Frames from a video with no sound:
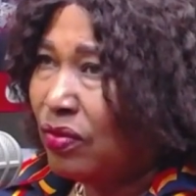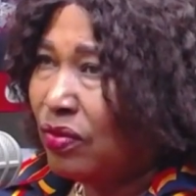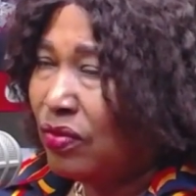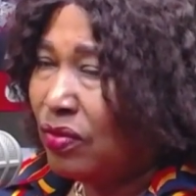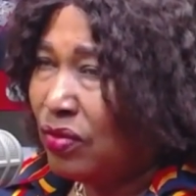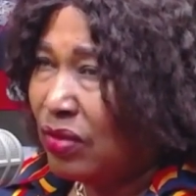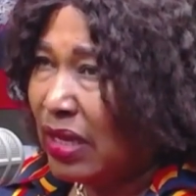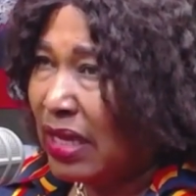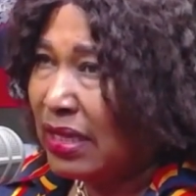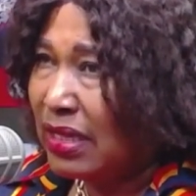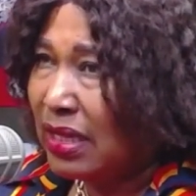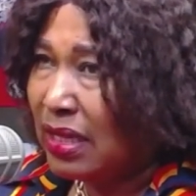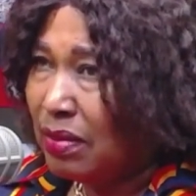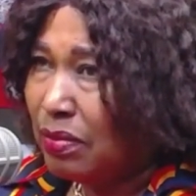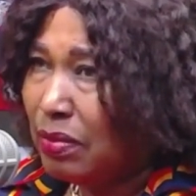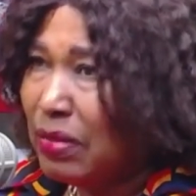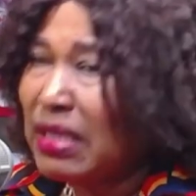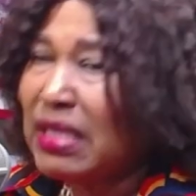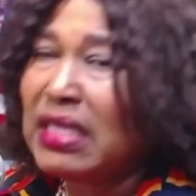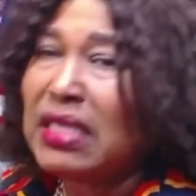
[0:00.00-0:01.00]
So that say
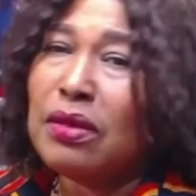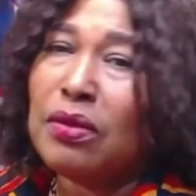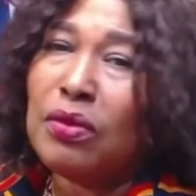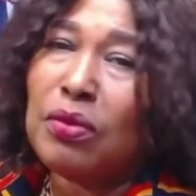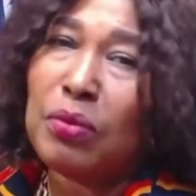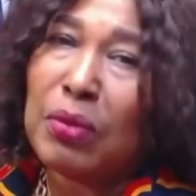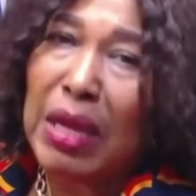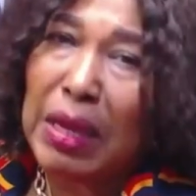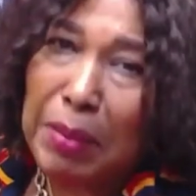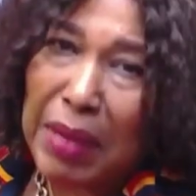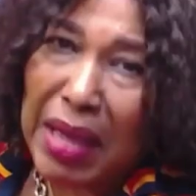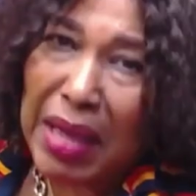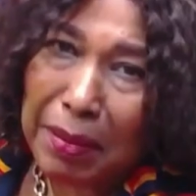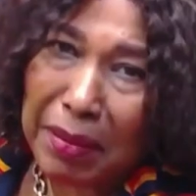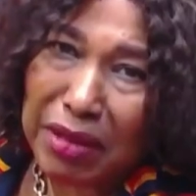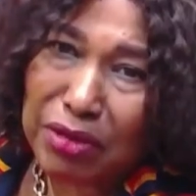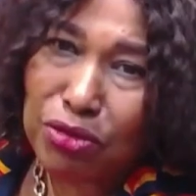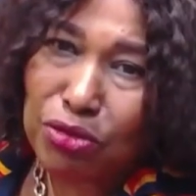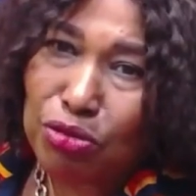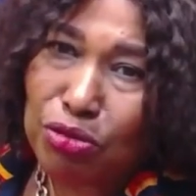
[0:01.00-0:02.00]
me ti be ma
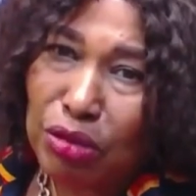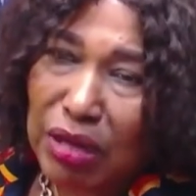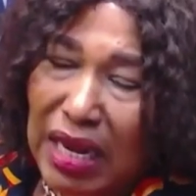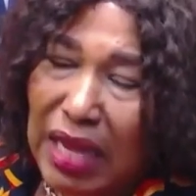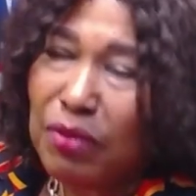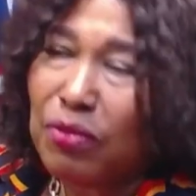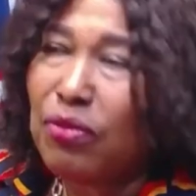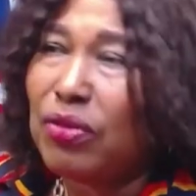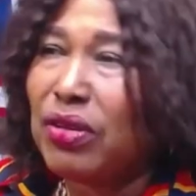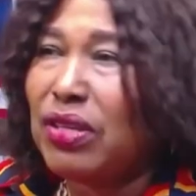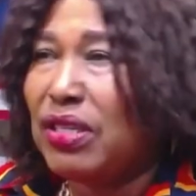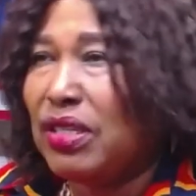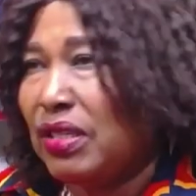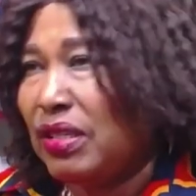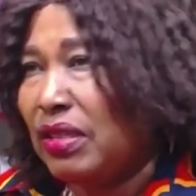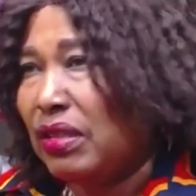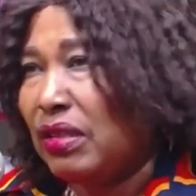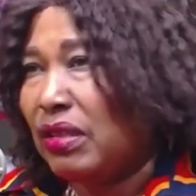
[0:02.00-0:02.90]
so language.